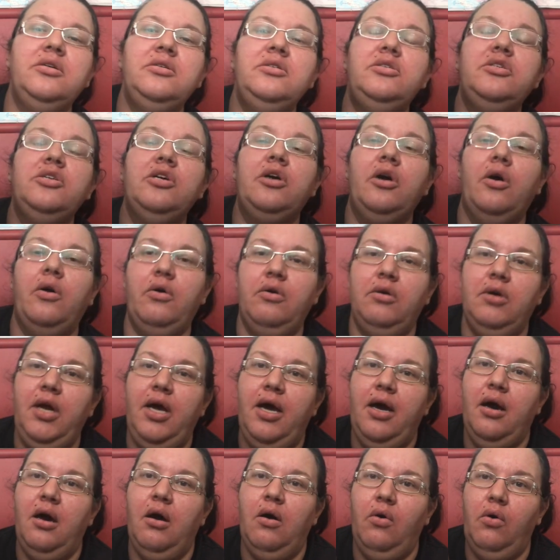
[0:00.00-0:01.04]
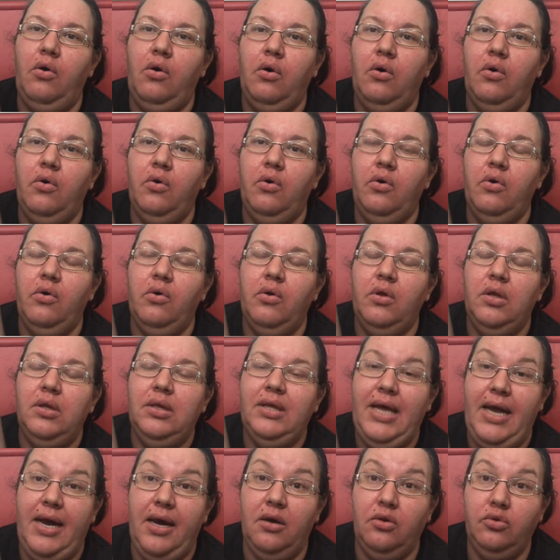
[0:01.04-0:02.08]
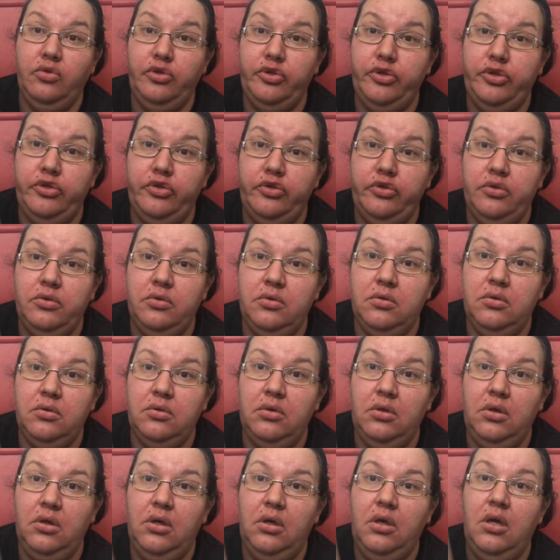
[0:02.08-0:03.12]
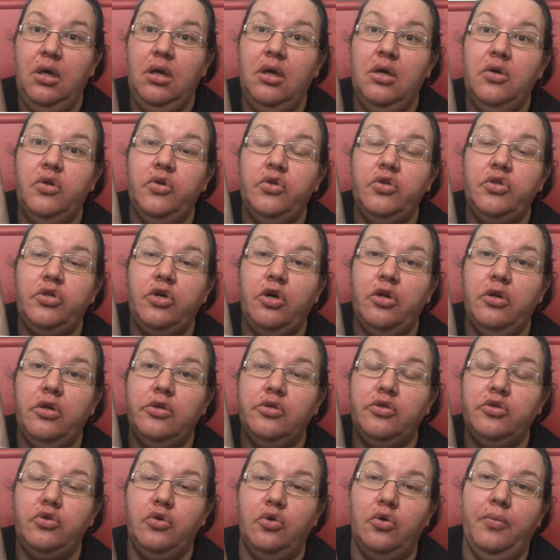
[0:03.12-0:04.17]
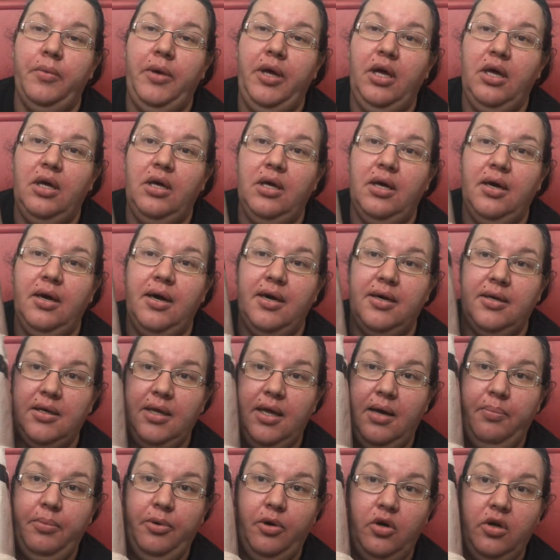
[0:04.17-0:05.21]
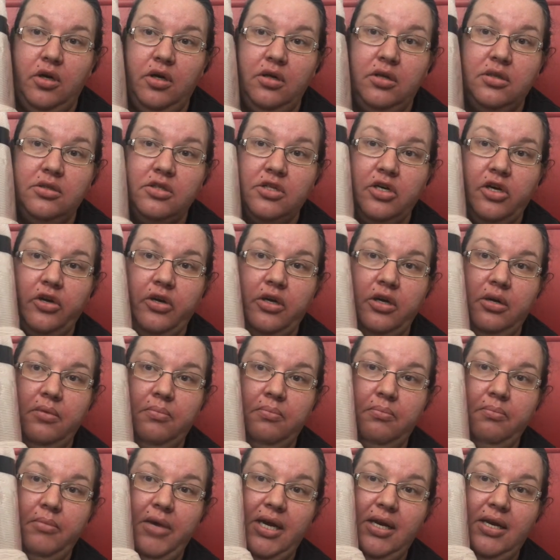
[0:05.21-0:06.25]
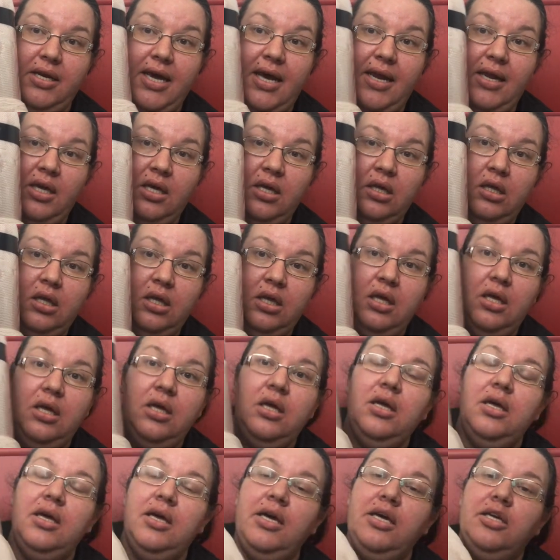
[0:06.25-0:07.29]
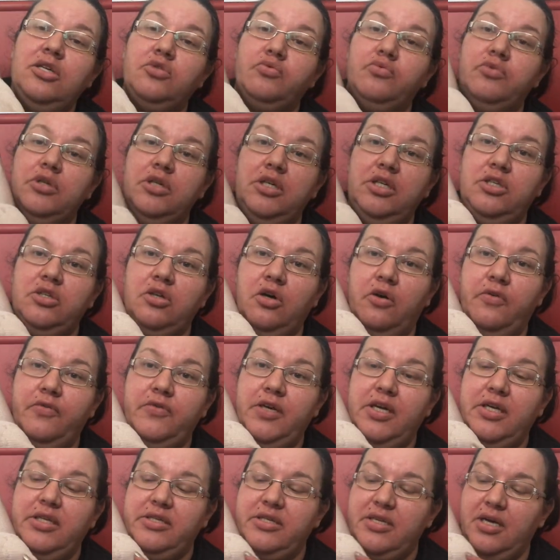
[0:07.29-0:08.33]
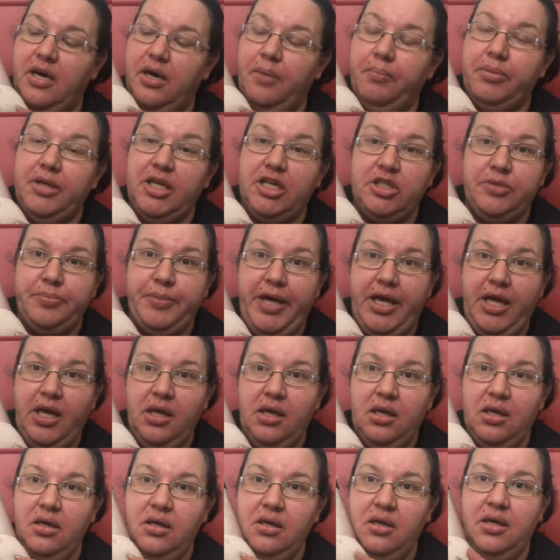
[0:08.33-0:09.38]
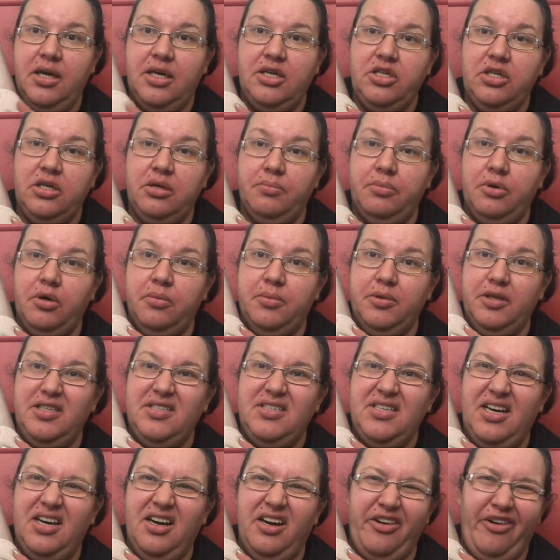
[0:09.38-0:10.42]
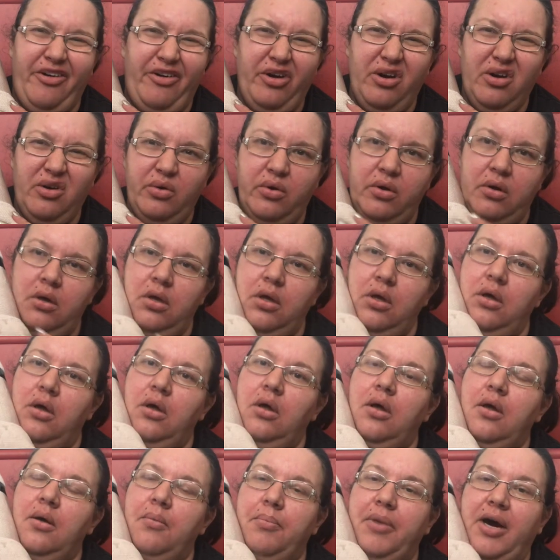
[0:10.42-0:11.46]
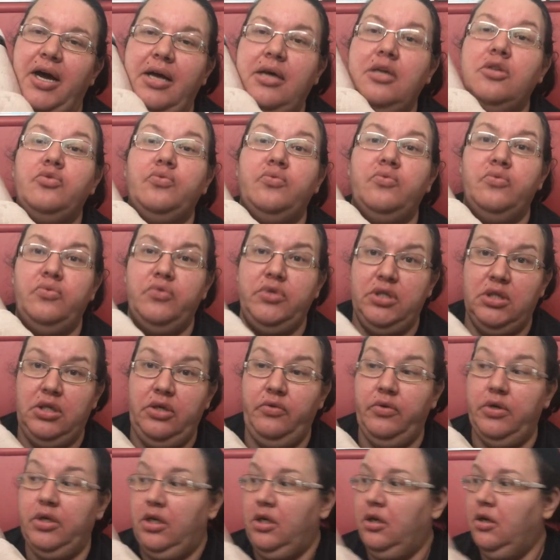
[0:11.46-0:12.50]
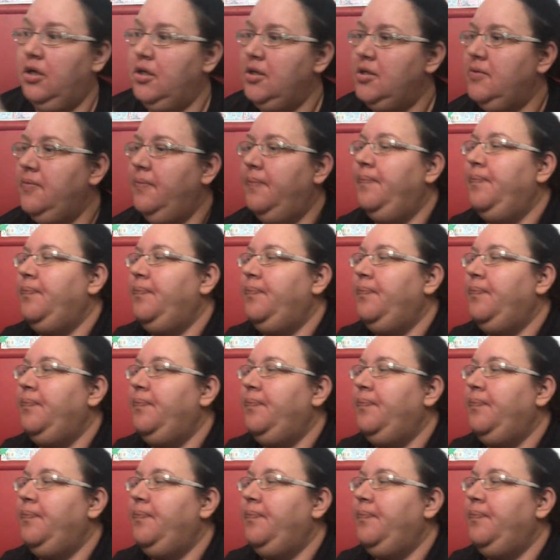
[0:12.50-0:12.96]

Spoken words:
to go on our lounge so that Stormy can cuddle up on it and so can me and Daddy. It's really soft. It's a blush pink, as you can probably see. I don't know. But it's really, really nice.